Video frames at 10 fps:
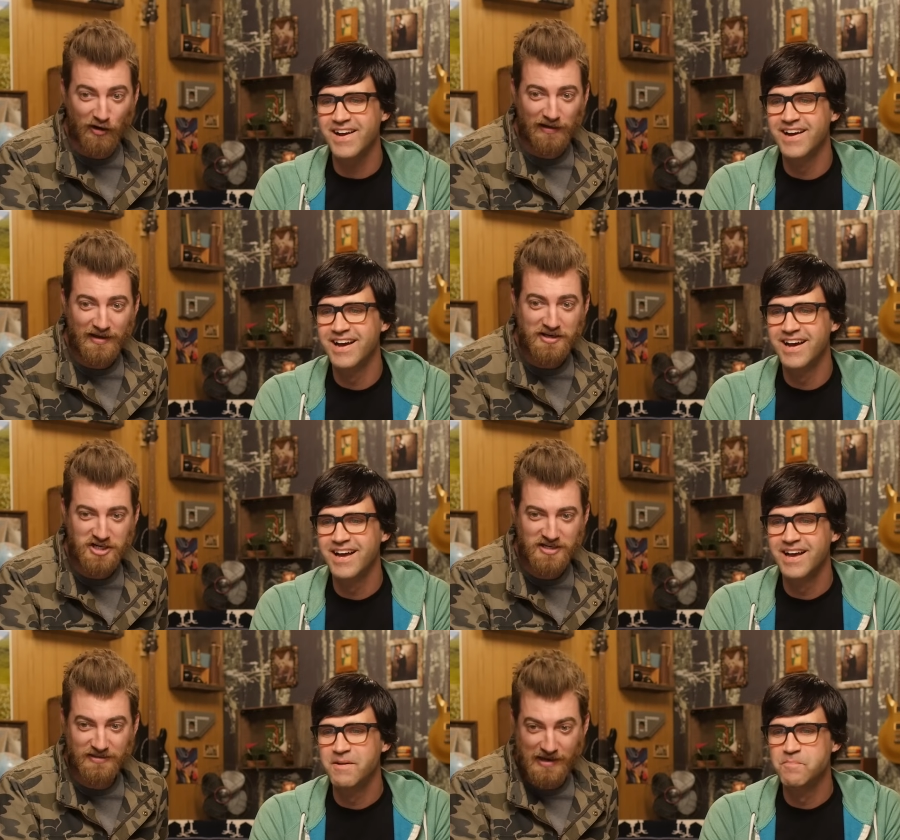Speaker 1: Literally,
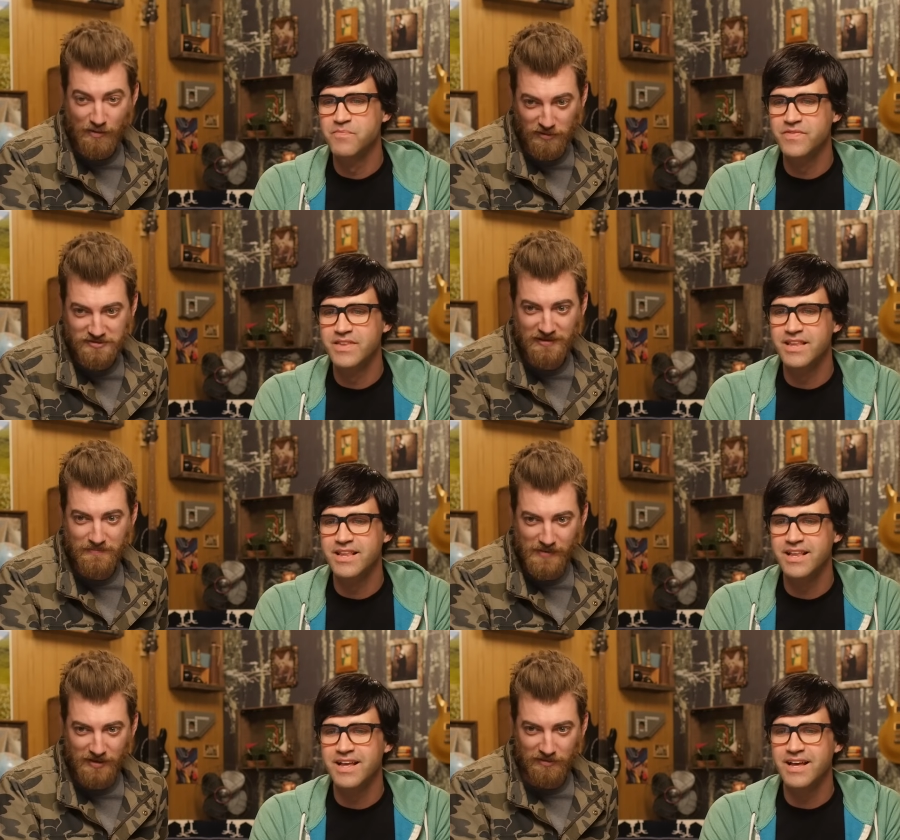that one's in the
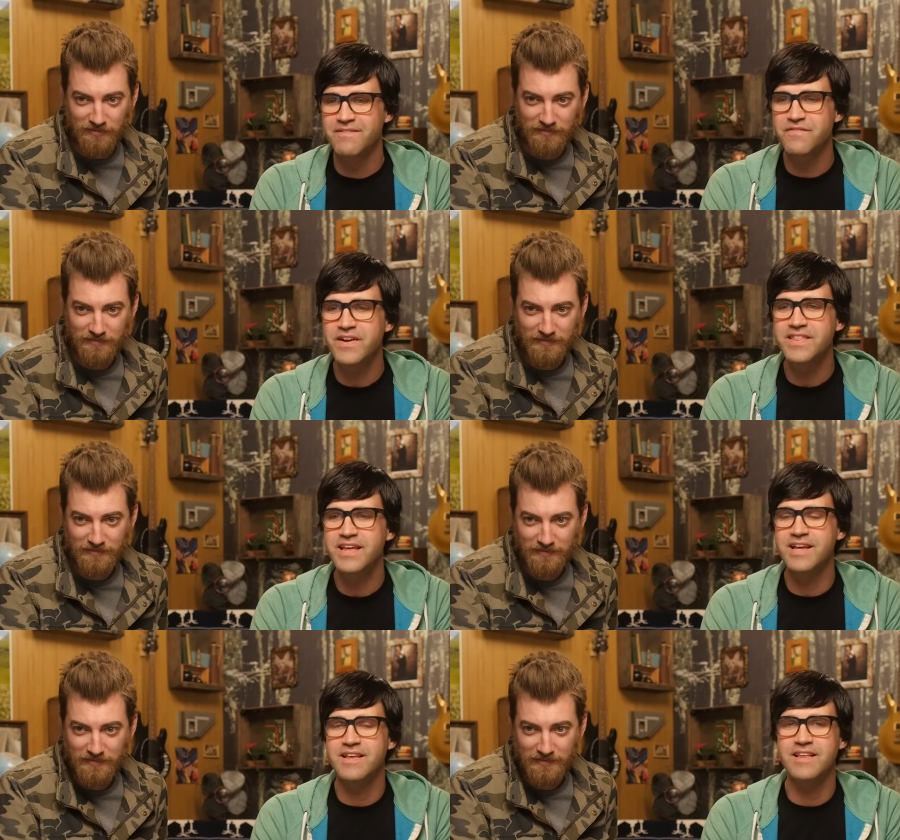middle. Funny
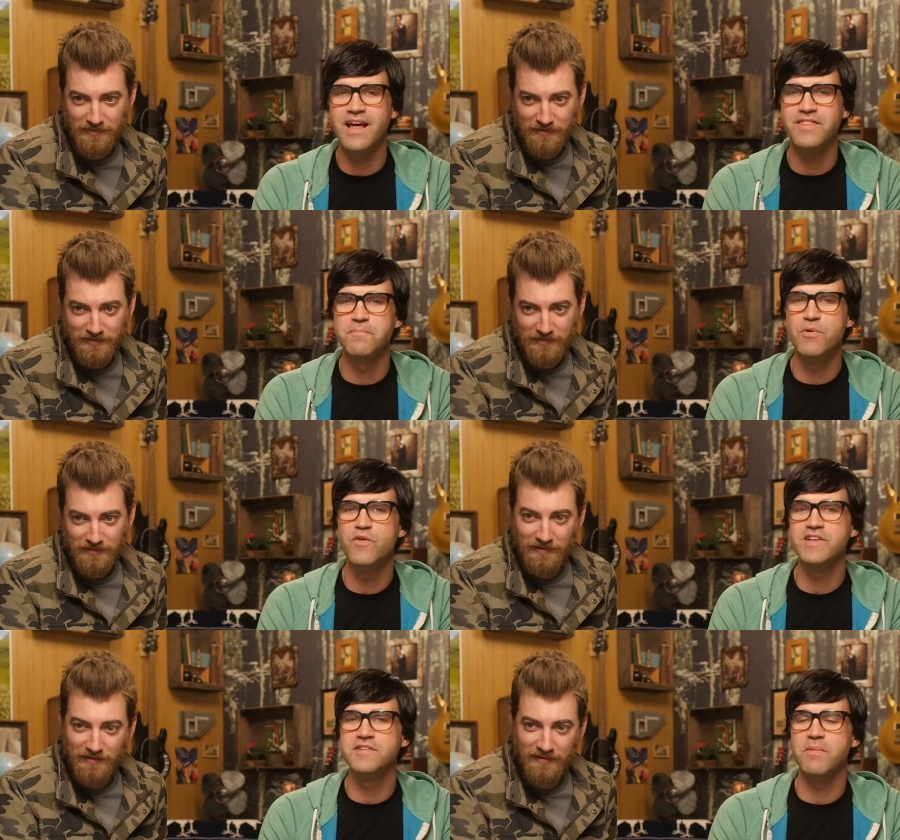thing is, the
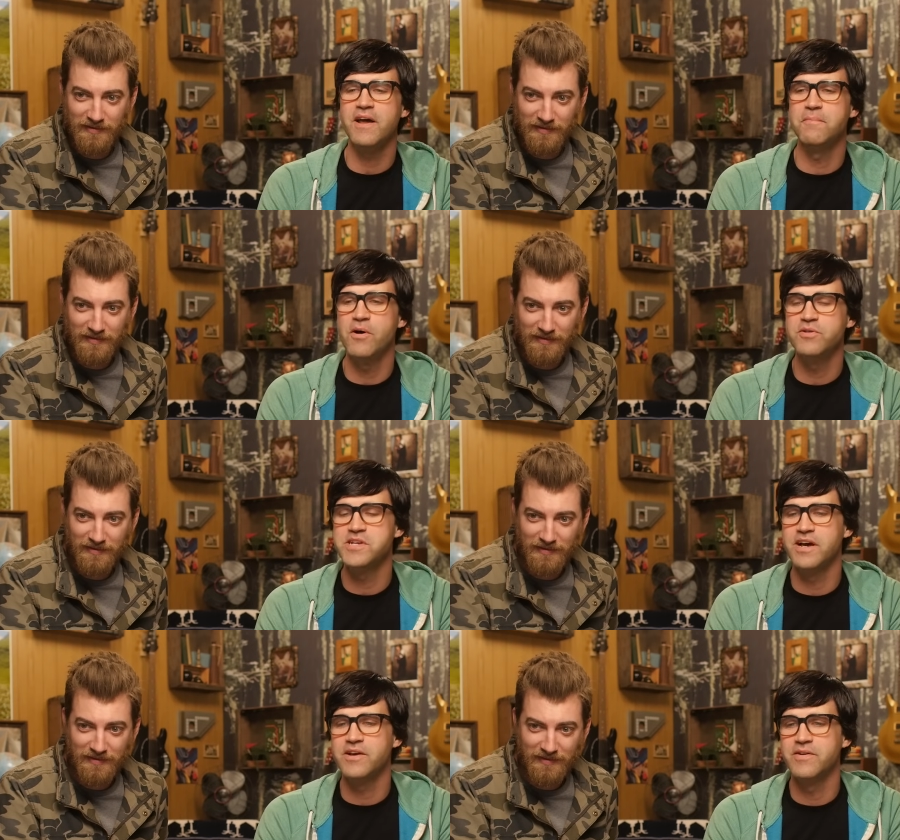movie's about a
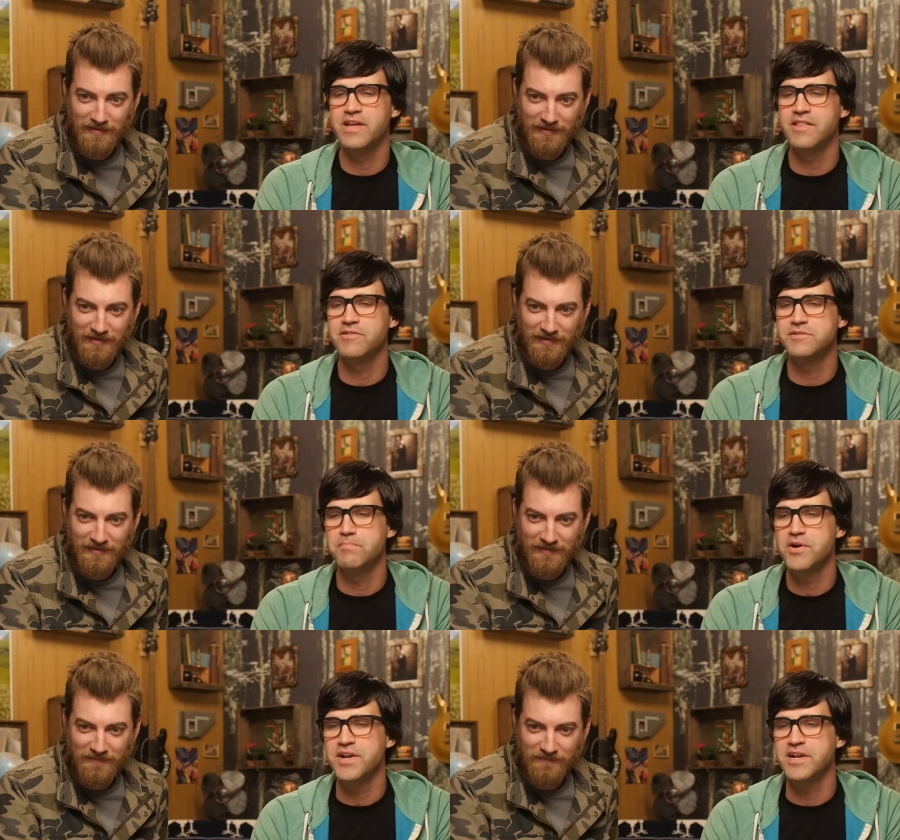motorcycle, yet there's a
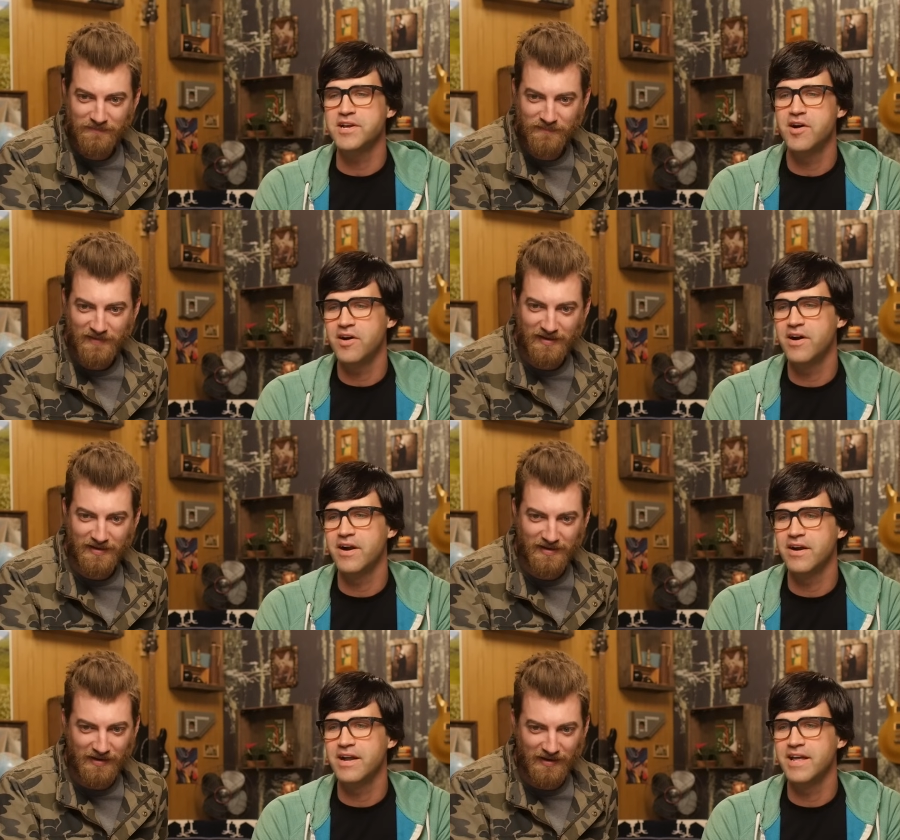burning
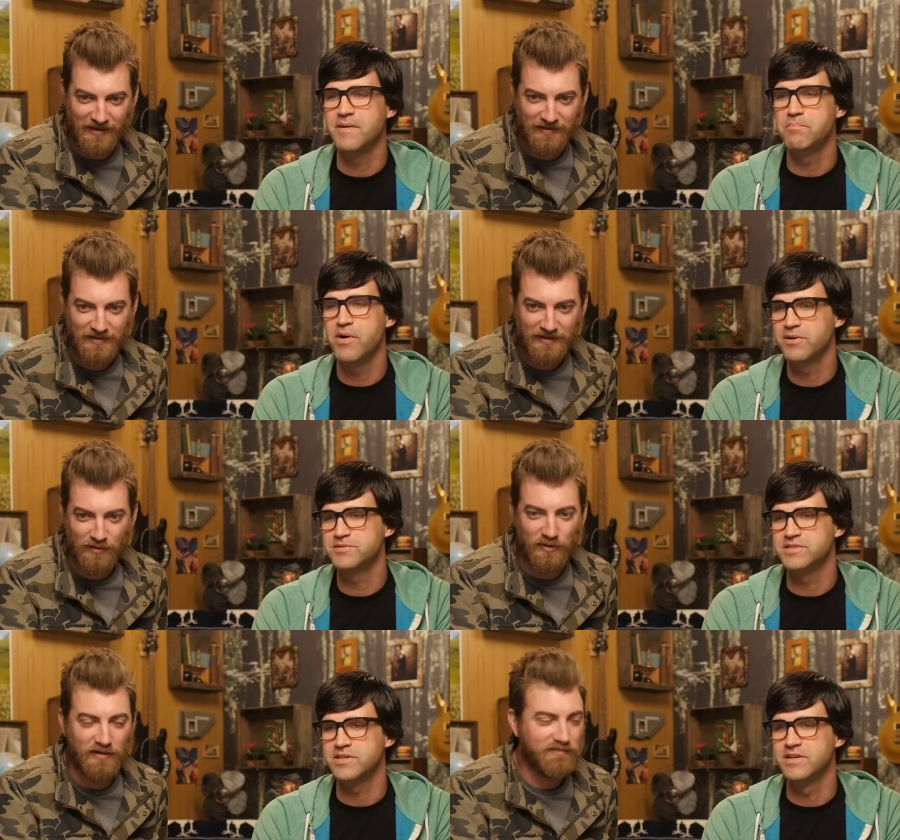car in the
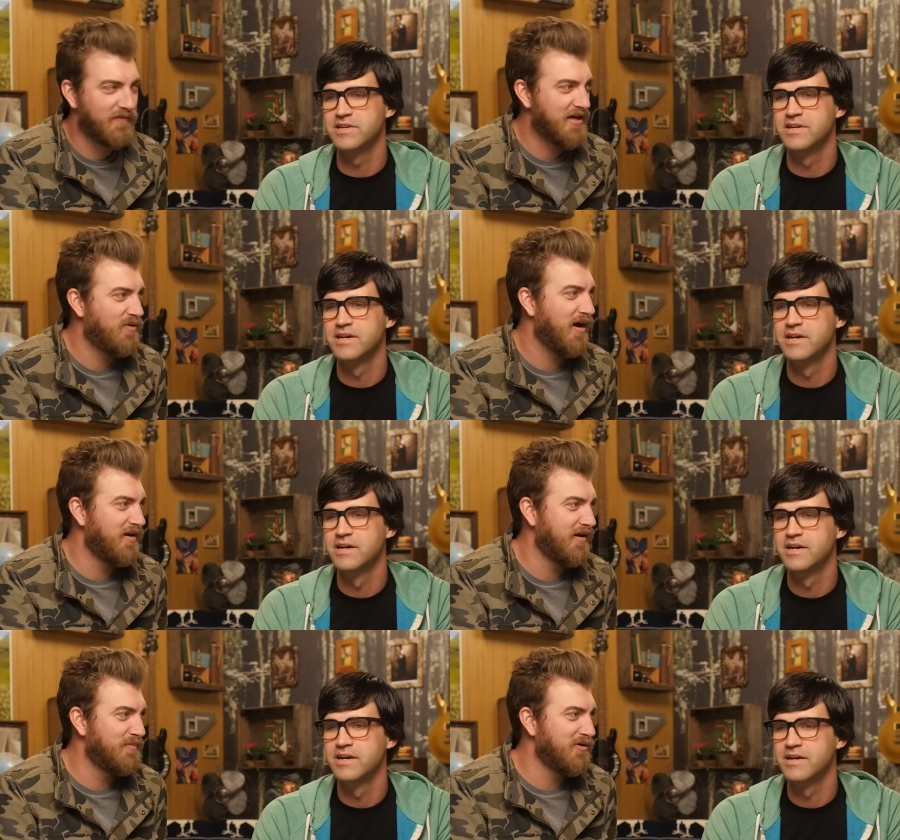poster. Well, that's why I had to
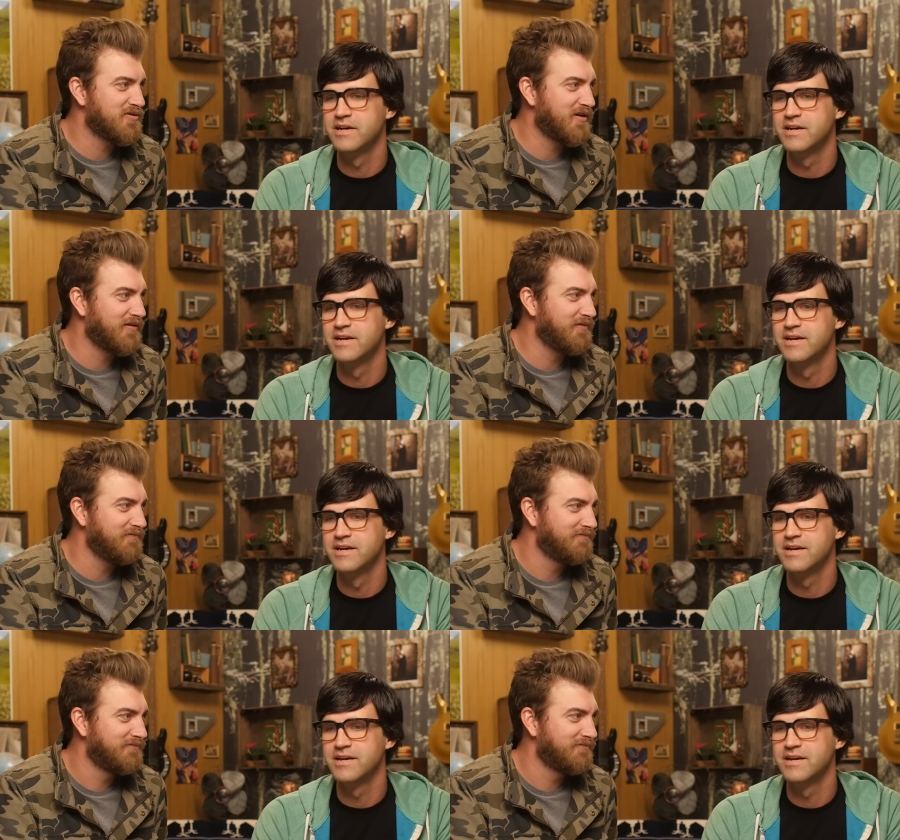get a motorcycle,